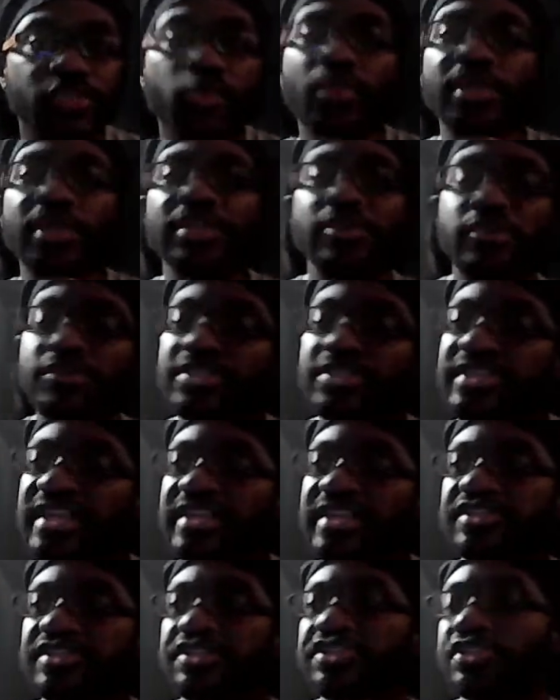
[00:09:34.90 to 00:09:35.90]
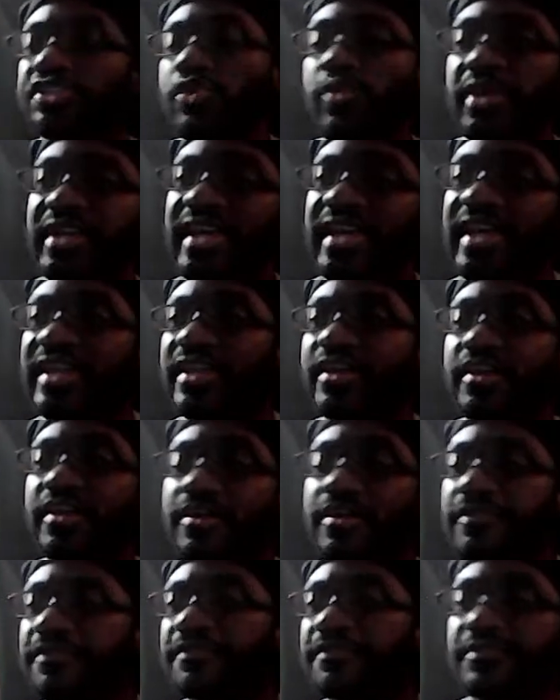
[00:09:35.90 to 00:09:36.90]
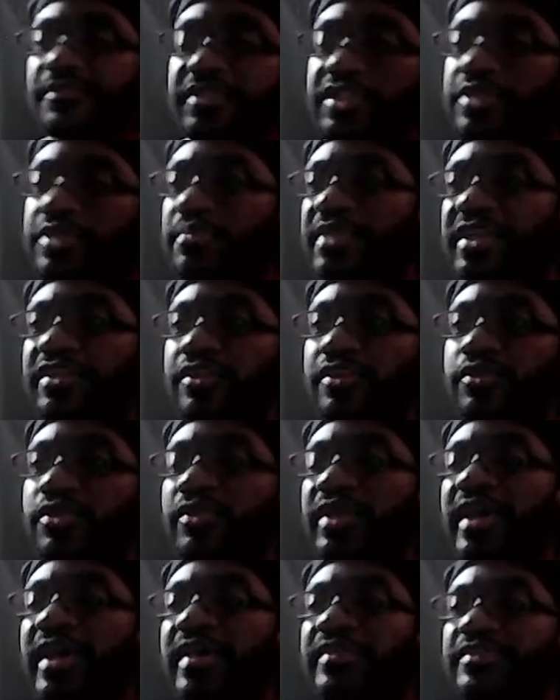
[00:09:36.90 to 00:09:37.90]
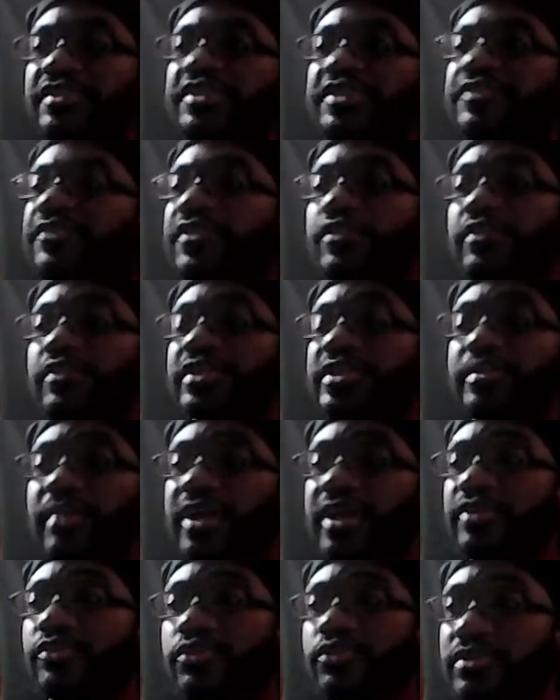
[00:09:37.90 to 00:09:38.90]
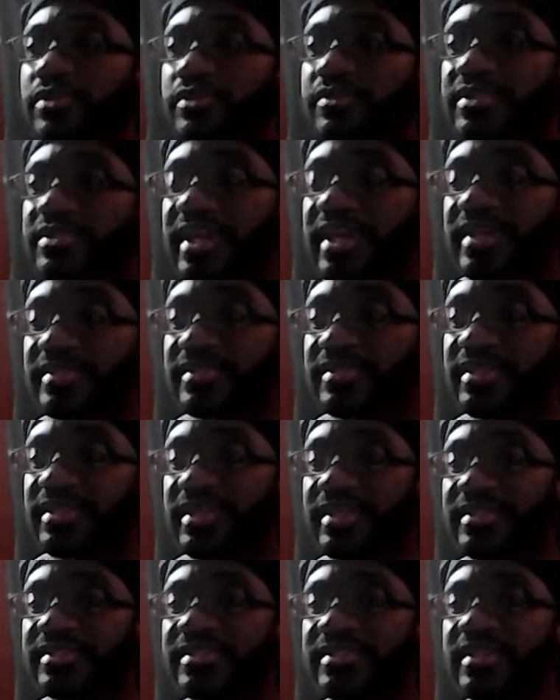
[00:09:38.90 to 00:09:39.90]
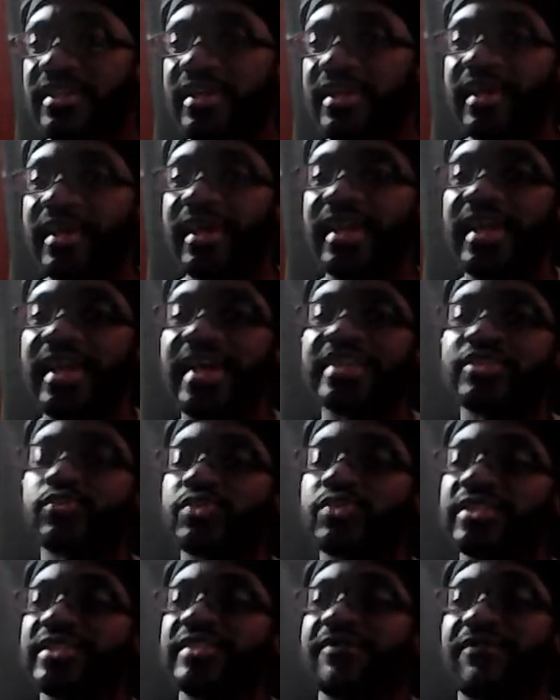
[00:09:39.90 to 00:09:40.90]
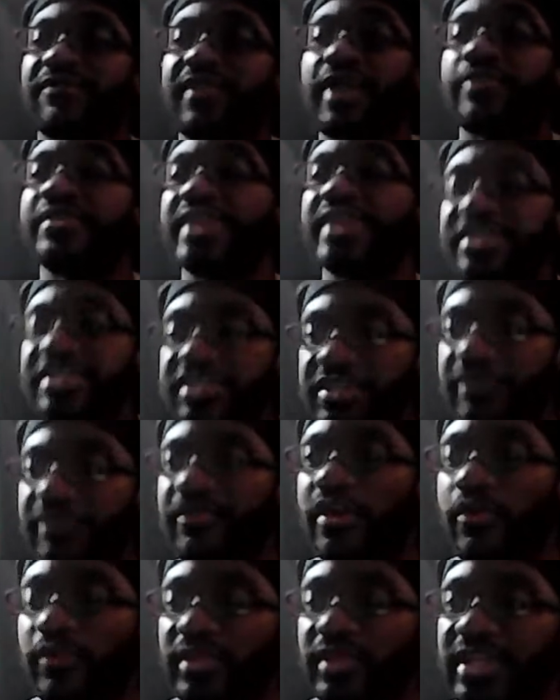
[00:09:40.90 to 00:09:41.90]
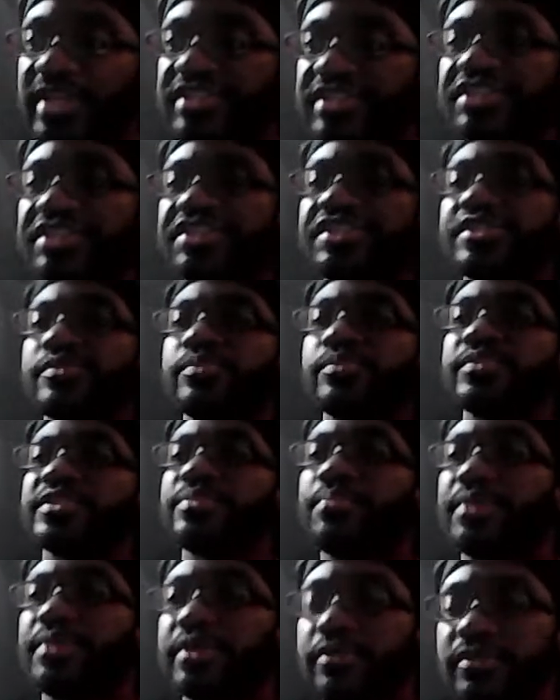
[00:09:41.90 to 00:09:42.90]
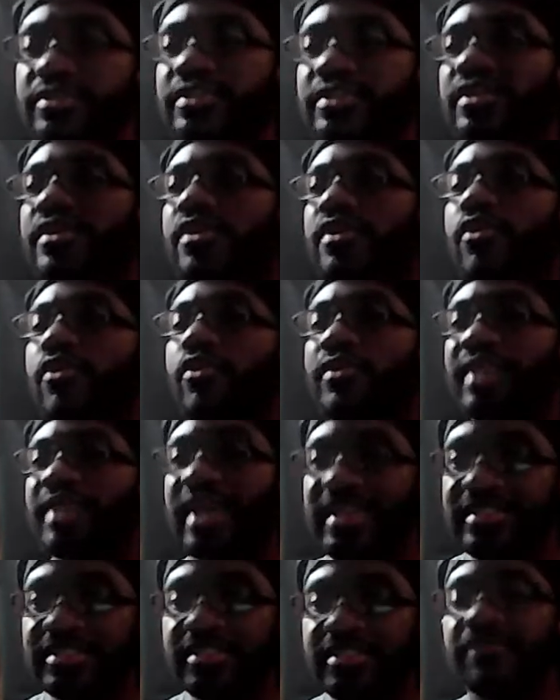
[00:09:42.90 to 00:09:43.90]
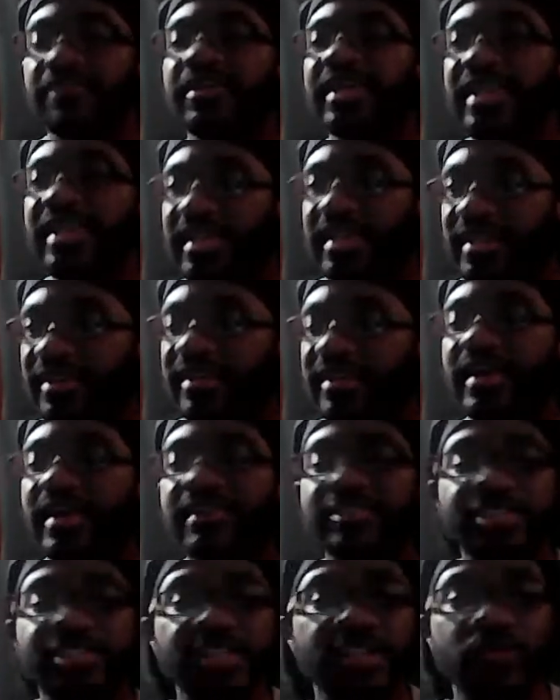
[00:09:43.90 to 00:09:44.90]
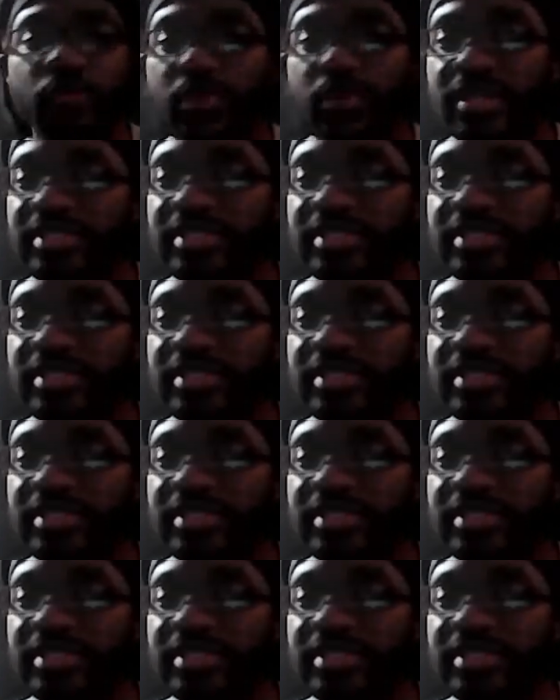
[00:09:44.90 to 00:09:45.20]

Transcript: doing those things and showing that love to me, you know, that she felt good about doing those kinds of things. And that's what the foundation of our relationship was built on, that stuff. Again, I said it